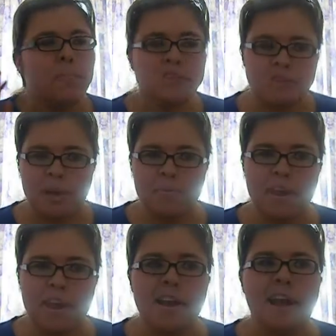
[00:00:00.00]
But I'm
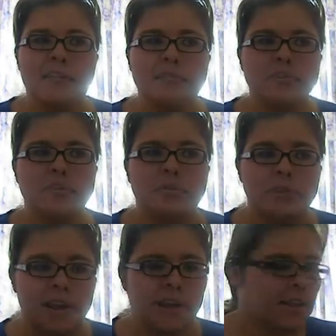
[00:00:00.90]
here now,
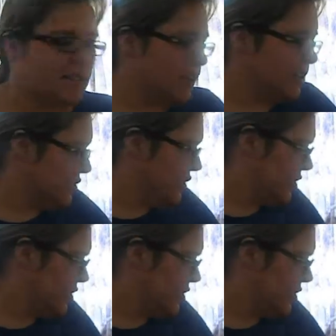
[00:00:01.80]
so yeah, let's get